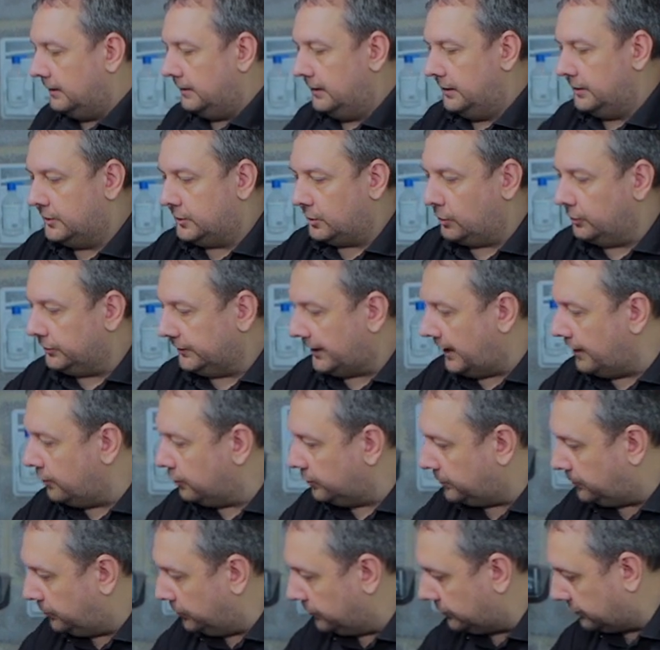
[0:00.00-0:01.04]
It's got
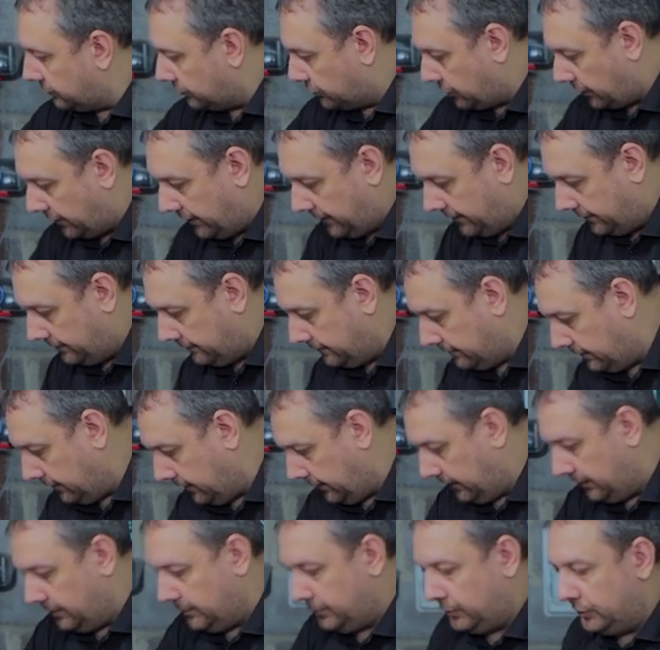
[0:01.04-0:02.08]
output, drain,
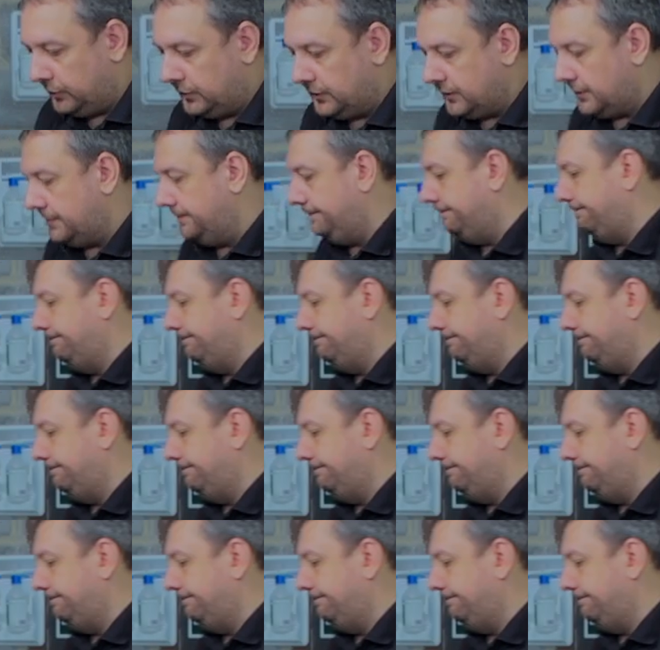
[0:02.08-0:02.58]
input,